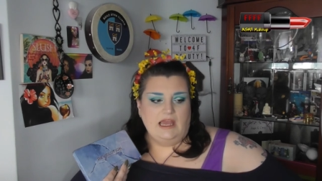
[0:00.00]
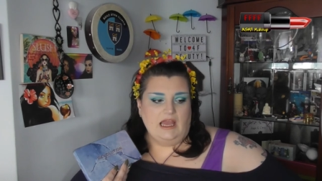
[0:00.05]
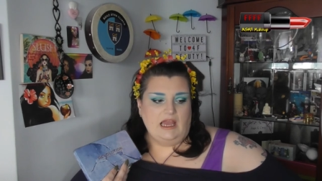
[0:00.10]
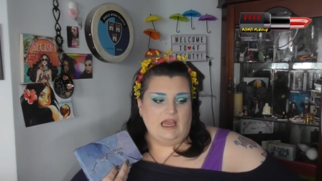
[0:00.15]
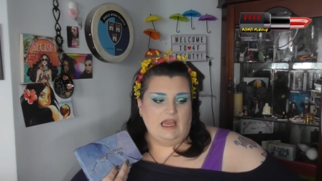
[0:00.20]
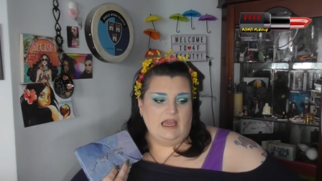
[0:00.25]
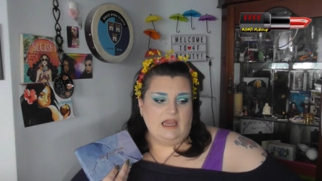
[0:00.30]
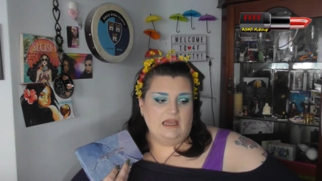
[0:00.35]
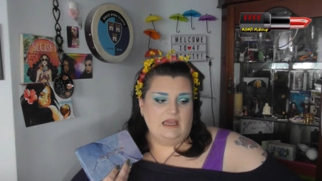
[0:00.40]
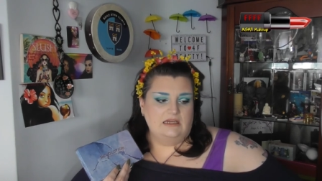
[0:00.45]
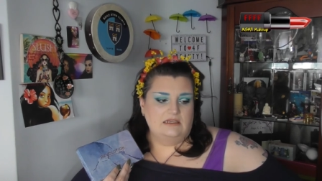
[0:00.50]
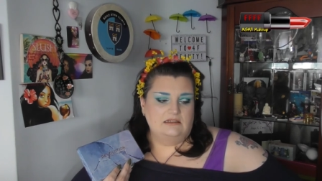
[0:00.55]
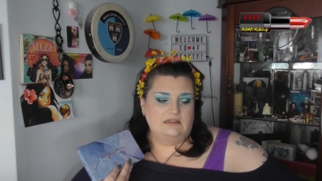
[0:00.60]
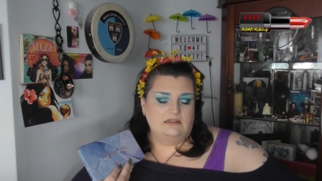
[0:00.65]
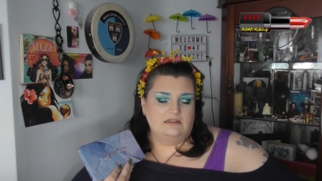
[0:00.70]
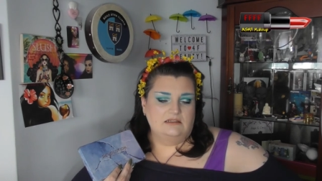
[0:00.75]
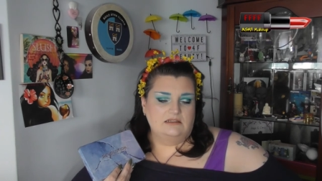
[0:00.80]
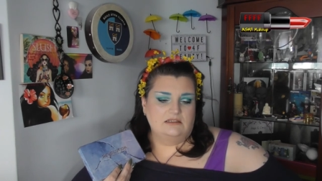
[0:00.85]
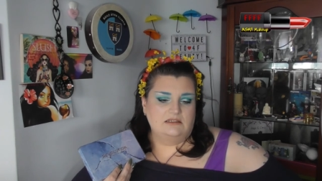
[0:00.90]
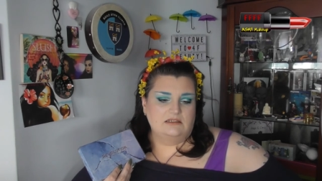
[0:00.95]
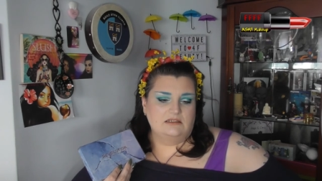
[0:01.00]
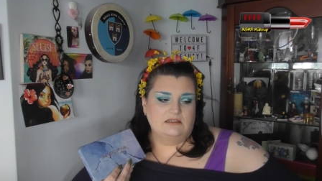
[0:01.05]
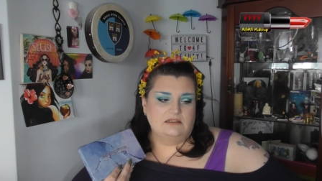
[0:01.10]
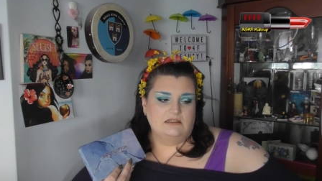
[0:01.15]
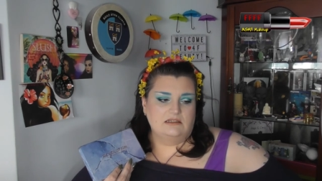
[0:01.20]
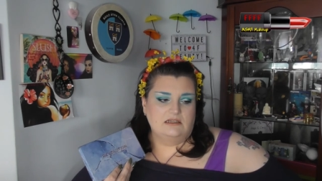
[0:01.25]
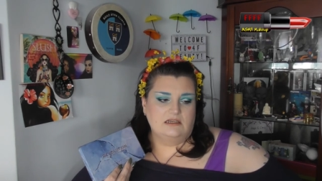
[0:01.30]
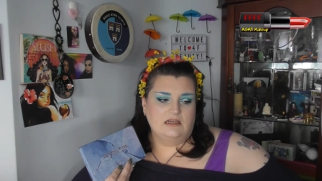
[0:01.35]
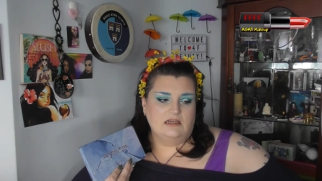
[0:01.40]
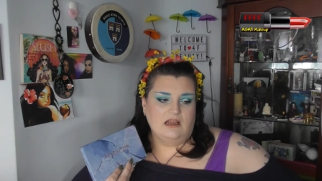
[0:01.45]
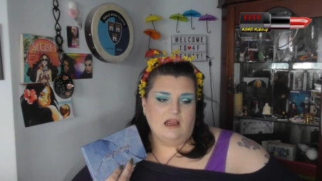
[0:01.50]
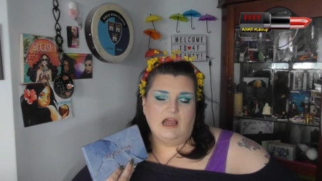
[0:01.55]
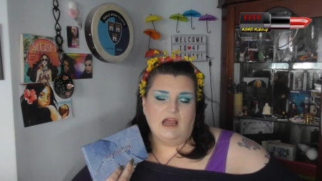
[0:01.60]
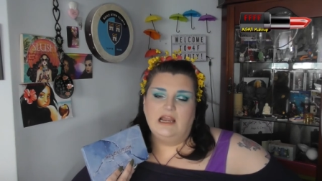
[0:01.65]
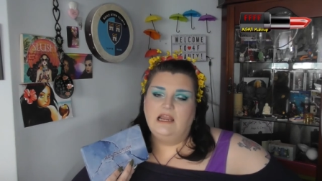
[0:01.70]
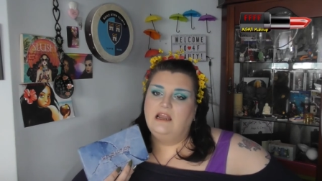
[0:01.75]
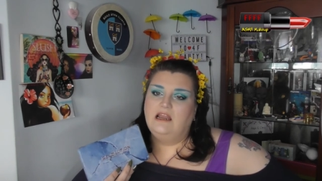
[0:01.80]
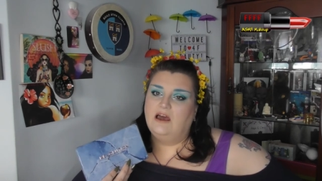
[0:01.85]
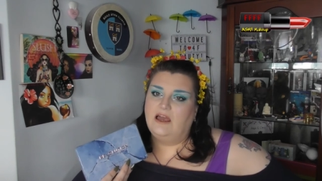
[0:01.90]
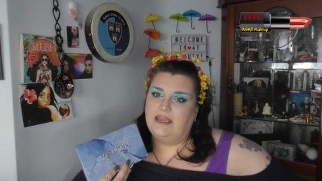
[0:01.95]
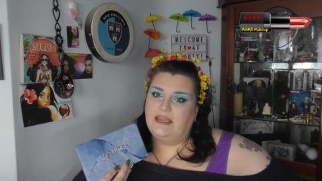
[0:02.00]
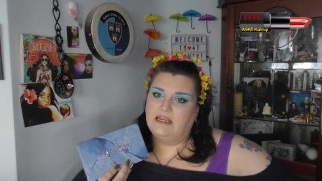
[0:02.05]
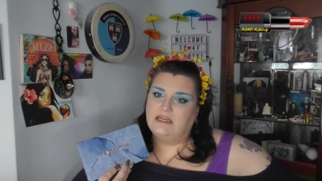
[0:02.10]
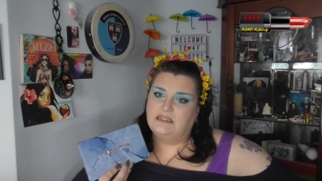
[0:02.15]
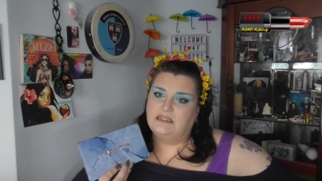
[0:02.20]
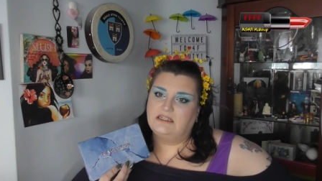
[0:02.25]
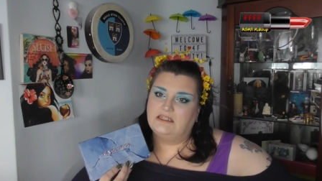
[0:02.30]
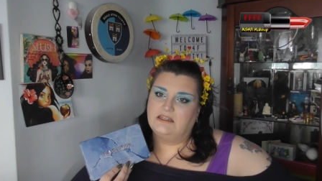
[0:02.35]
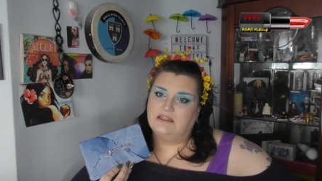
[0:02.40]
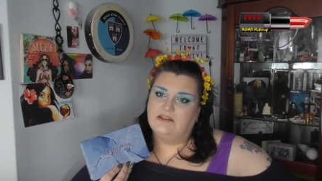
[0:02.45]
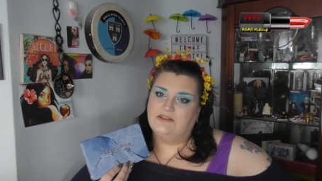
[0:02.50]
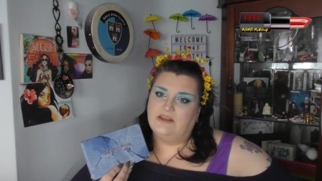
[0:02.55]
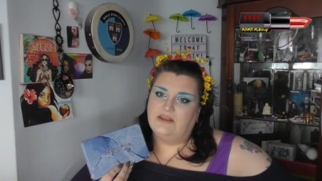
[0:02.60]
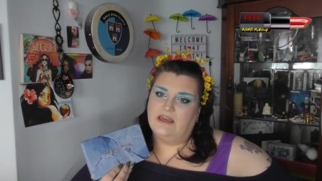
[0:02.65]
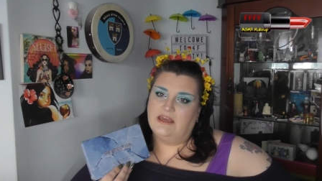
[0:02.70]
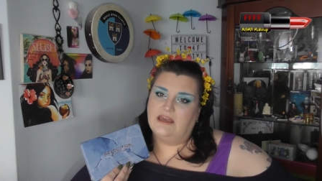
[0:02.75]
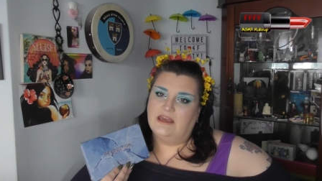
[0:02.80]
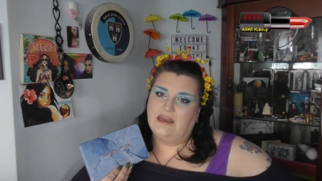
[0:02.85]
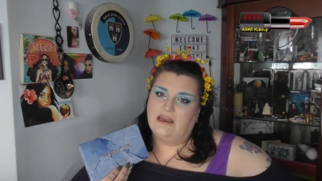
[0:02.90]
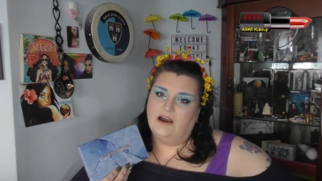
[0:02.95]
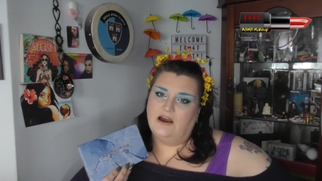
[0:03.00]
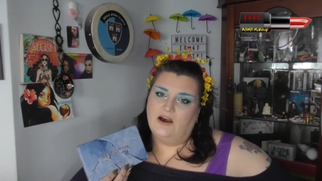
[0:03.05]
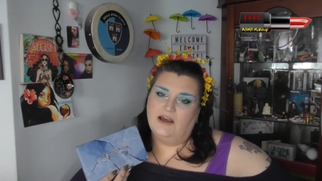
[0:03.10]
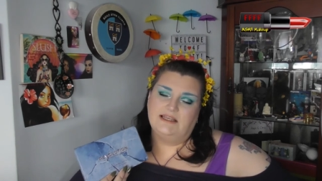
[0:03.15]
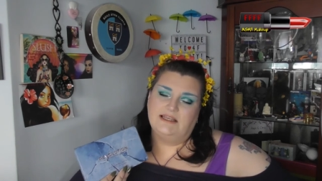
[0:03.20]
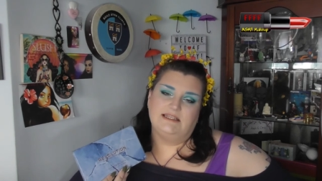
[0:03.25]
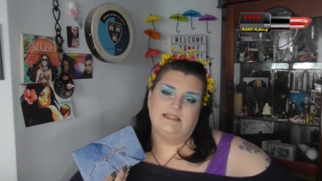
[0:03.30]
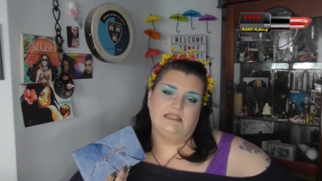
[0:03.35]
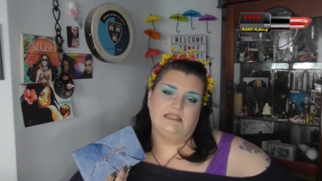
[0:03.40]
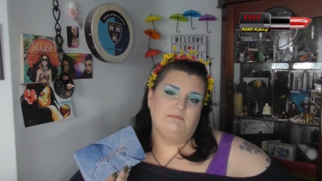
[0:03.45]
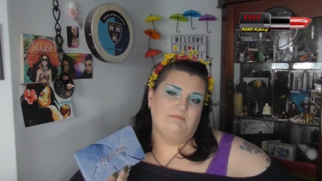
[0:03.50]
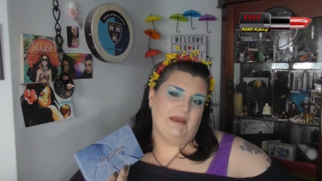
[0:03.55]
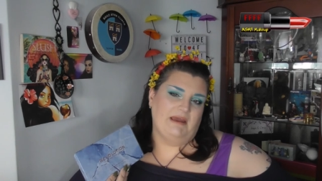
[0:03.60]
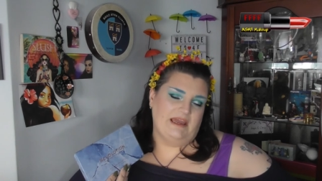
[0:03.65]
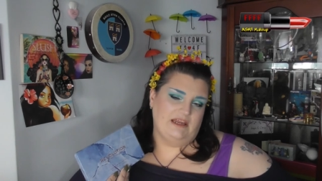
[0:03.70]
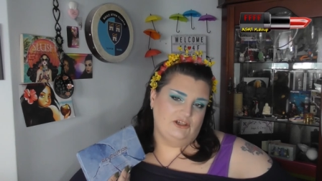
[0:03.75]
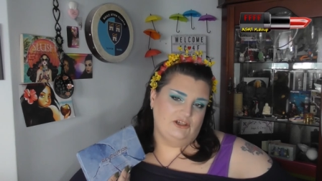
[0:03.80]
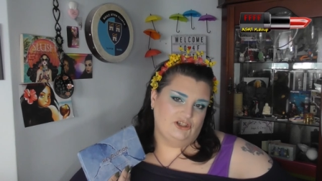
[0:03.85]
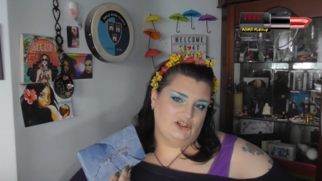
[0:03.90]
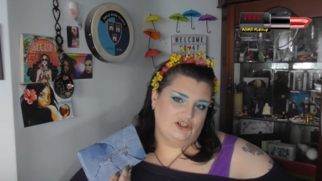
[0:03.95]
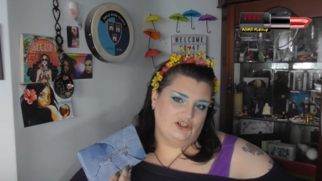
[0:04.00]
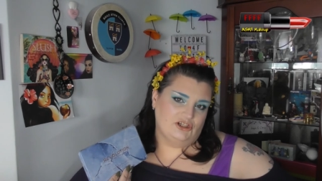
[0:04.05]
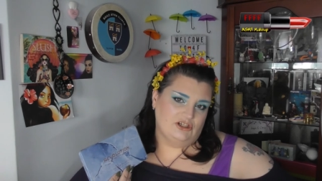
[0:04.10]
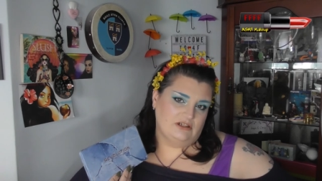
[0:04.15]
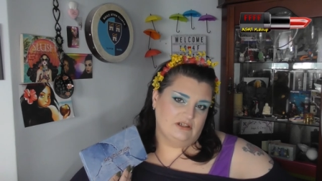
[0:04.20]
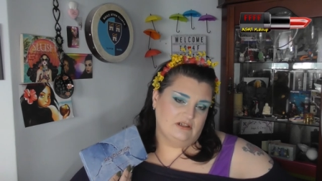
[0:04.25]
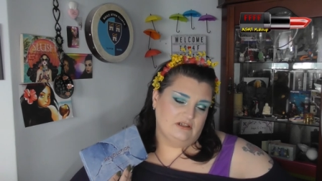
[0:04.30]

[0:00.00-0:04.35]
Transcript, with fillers: And I liked their Icy Bitch